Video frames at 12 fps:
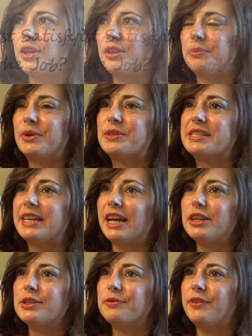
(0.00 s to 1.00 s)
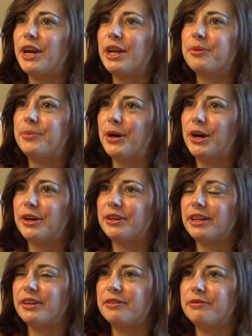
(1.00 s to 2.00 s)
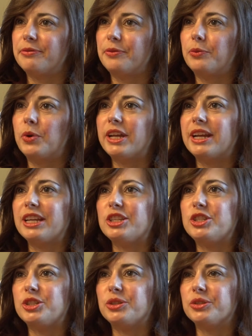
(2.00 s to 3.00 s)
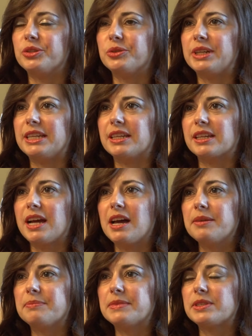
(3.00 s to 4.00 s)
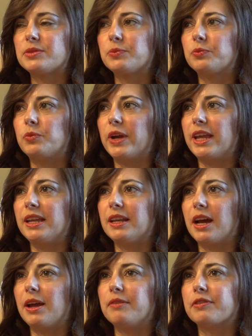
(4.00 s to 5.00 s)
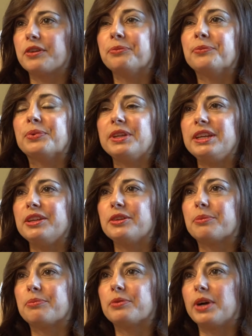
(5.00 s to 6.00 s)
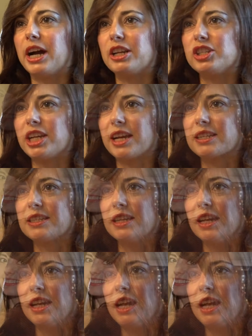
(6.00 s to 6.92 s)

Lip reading: The most satisfying part of what I do comes when I've completed a project